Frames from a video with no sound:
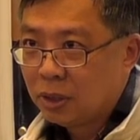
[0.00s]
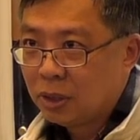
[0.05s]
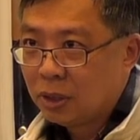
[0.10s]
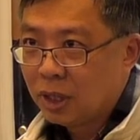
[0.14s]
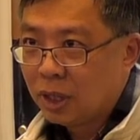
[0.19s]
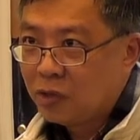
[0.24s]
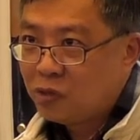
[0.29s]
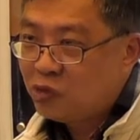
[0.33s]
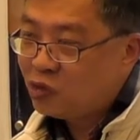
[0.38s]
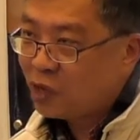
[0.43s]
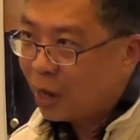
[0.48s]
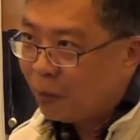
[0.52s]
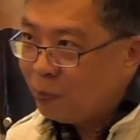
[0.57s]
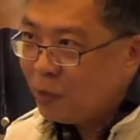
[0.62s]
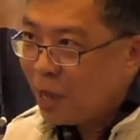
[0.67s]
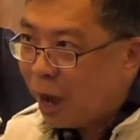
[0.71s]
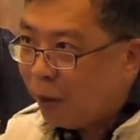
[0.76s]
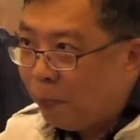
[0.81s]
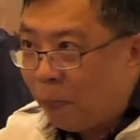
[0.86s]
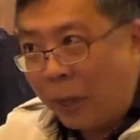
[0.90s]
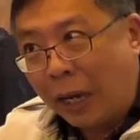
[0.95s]
And some
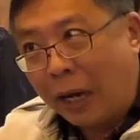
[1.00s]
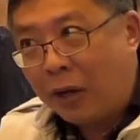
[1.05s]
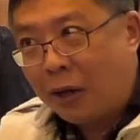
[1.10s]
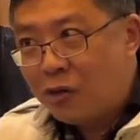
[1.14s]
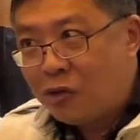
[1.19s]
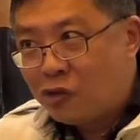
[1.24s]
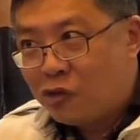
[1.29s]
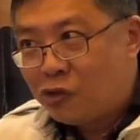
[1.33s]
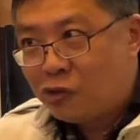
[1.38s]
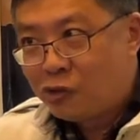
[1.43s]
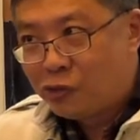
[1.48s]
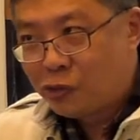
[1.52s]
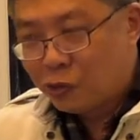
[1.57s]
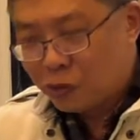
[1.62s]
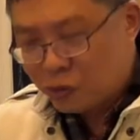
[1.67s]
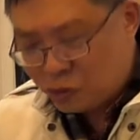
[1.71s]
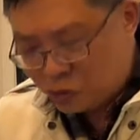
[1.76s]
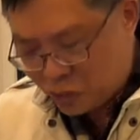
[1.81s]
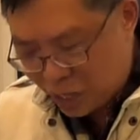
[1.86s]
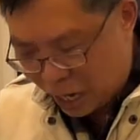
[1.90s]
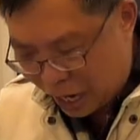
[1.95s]
young parents, so
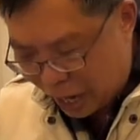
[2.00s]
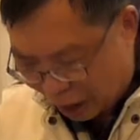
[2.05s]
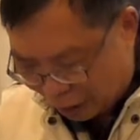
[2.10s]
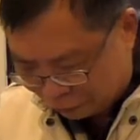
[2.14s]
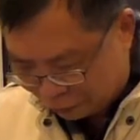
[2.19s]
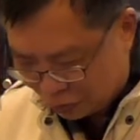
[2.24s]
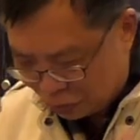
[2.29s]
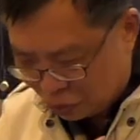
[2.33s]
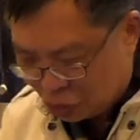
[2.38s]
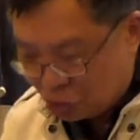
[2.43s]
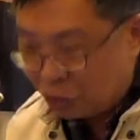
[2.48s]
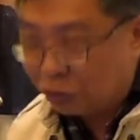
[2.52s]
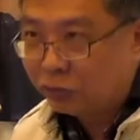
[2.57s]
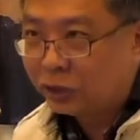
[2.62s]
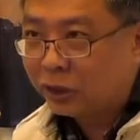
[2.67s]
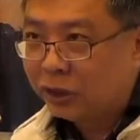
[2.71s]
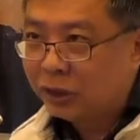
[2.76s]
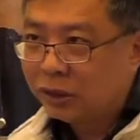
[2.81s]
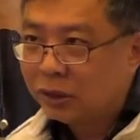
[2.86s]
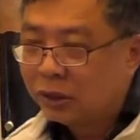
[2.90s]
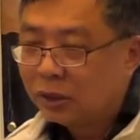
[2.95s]
sad, after
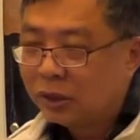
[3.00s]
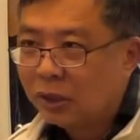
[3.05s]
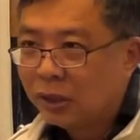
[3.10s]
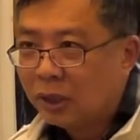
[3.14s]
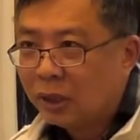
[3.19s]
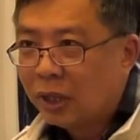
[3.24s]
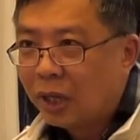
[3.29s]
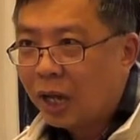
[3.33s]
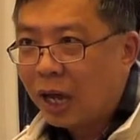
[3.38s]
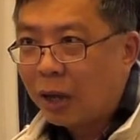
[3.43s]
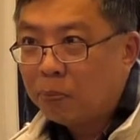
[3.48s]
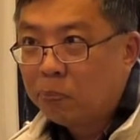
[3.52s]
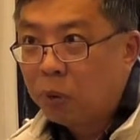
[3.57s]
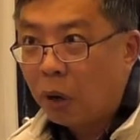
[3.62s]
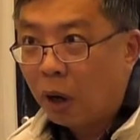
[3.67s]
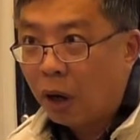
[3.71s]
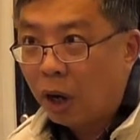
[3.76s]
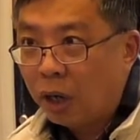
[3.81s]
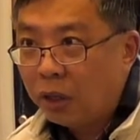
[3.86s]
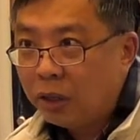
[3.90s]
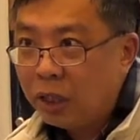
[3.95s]
children are
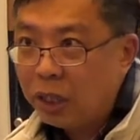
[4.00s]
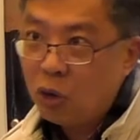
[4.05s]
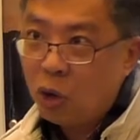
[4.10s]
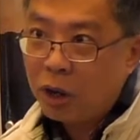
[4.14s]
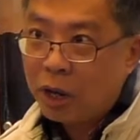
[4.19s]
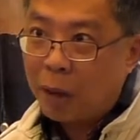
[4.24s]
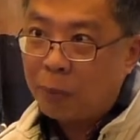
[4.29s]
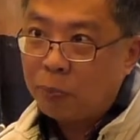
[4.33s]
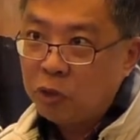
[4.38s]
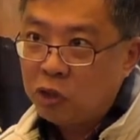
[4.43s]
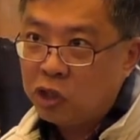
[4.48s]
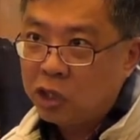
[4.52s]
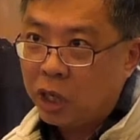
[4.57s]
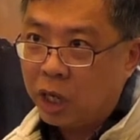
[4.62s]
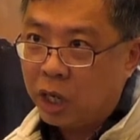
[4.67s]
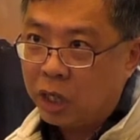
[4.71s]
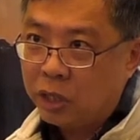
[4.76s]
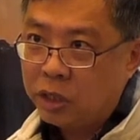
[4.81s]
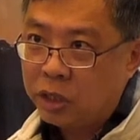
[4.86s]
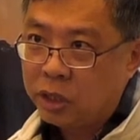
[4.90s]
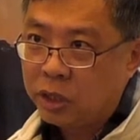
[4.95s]
born, they don't come to
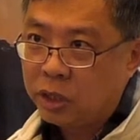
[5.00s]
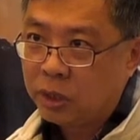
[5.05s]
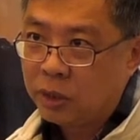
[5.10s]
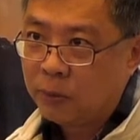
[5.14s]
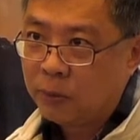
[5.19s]
church.